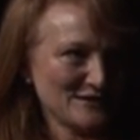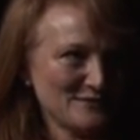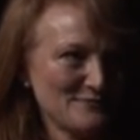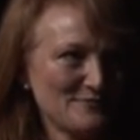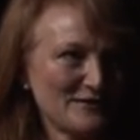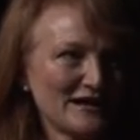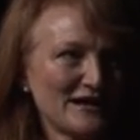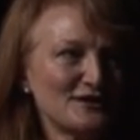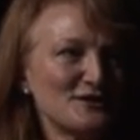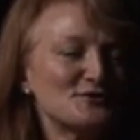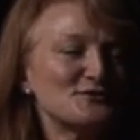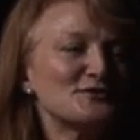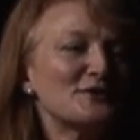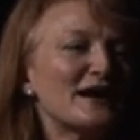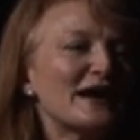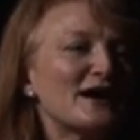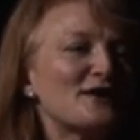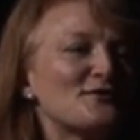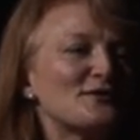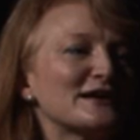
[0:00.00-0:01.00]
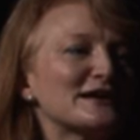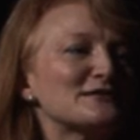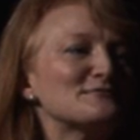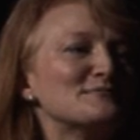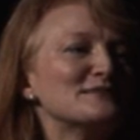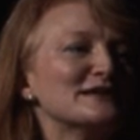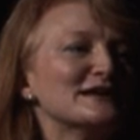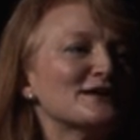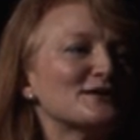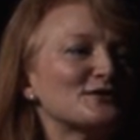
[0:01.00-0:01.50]
But I don't know how I can
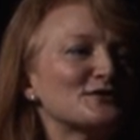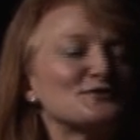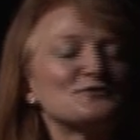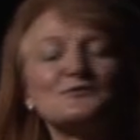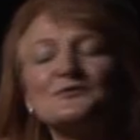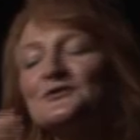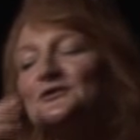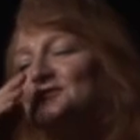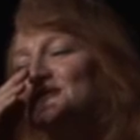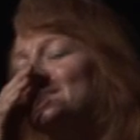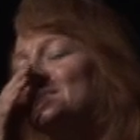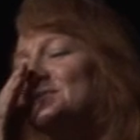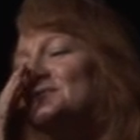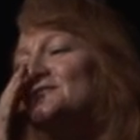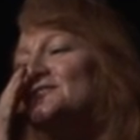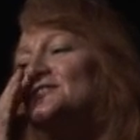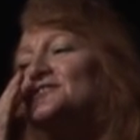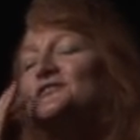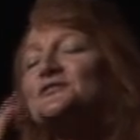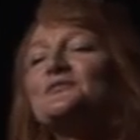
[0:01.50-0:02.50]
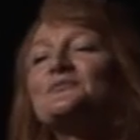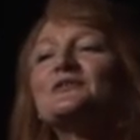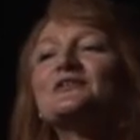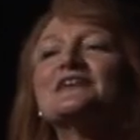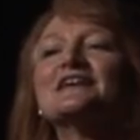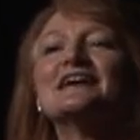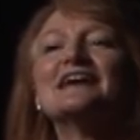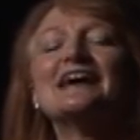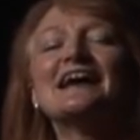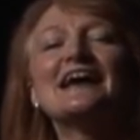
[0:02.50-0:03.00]
be out in the world and be vulnerable.
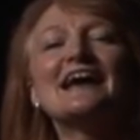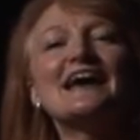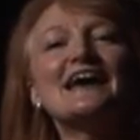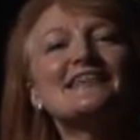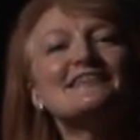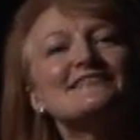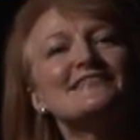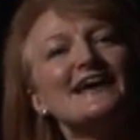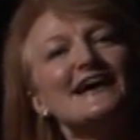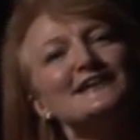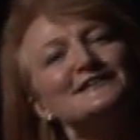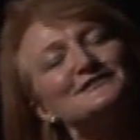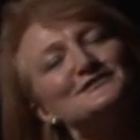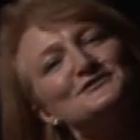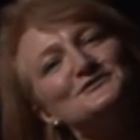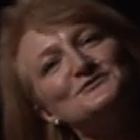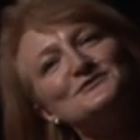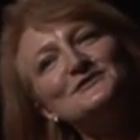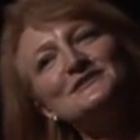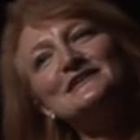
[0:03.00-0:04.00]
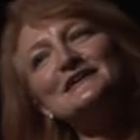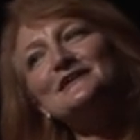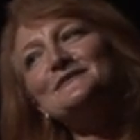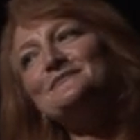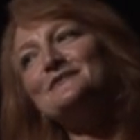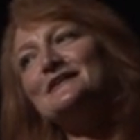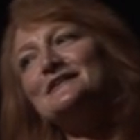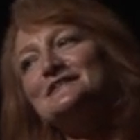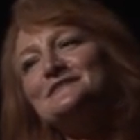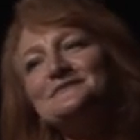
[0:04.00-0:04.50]
And that story came
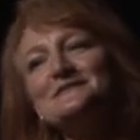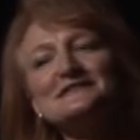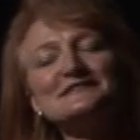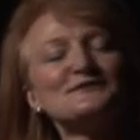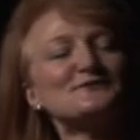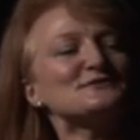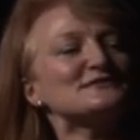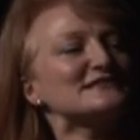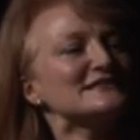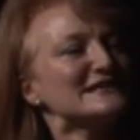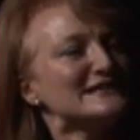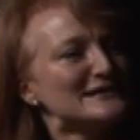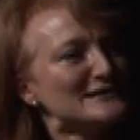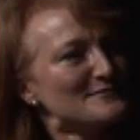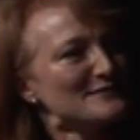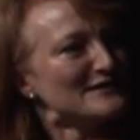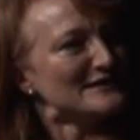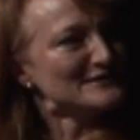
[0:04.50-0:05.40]
back to me as I was thinking about